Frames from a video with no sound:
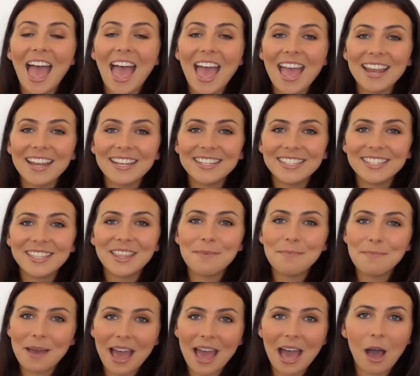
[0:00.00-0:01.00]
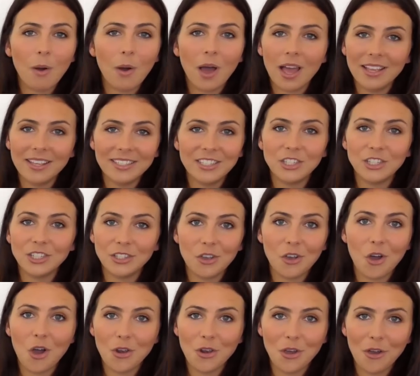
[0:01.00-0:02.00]
And the power has just
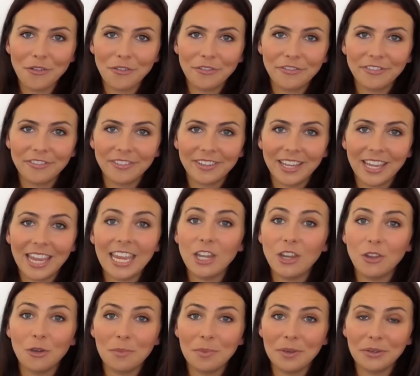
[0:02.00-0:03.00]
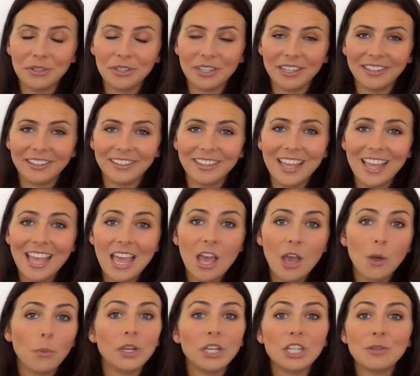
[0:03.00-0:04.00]
gone off in your building,
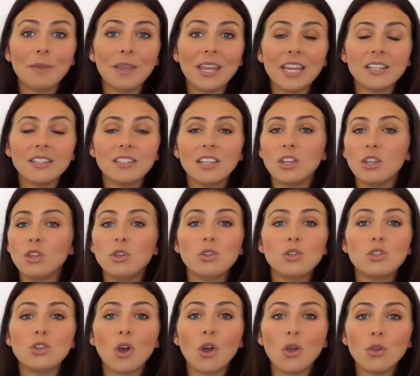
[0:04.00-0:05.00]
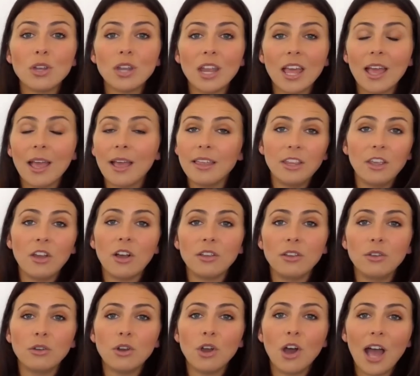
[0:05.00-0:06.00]
which means you're
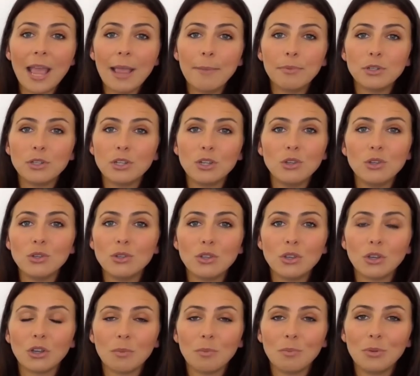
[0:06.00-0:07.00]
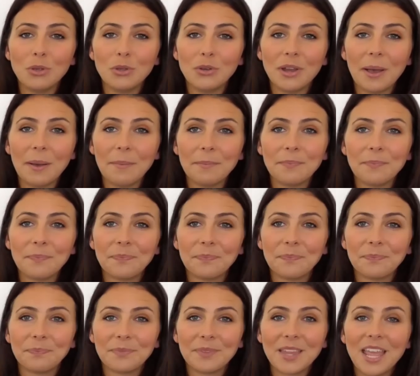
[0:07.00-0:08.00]
not able to use your computer.
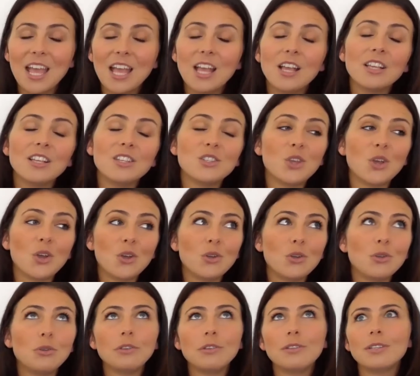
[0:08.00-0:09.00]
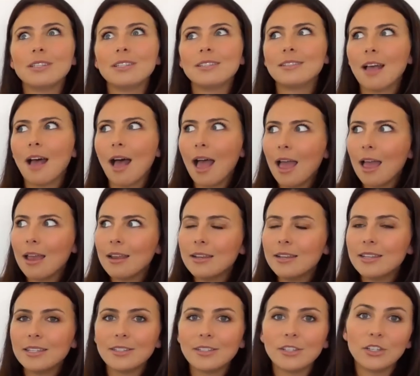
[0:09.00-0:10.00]
So you
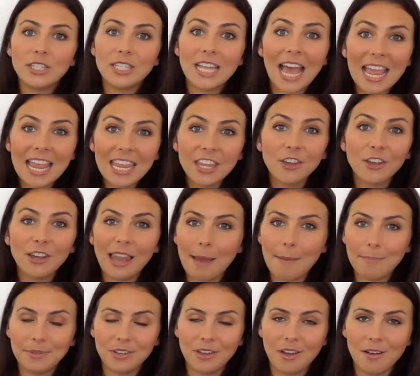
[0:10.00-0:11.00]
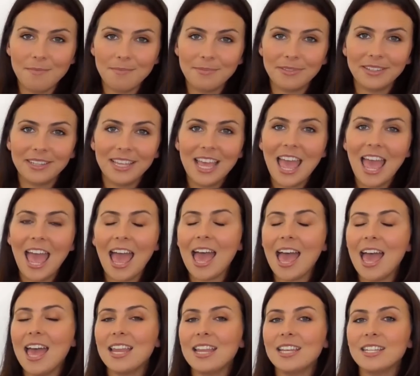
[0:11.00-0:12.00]
decide to take your laptop
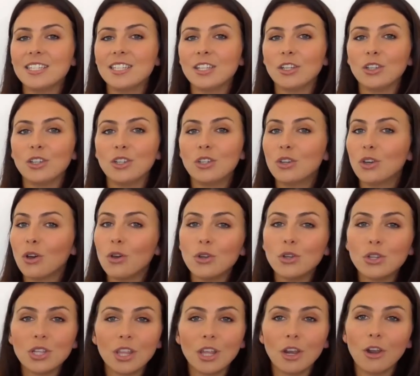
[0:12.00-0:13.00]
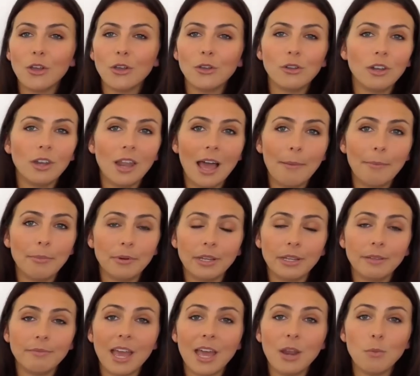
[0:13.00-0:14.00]
and go to the local
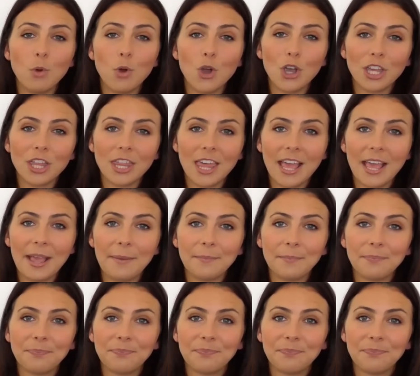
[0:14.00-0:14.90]
library and work there.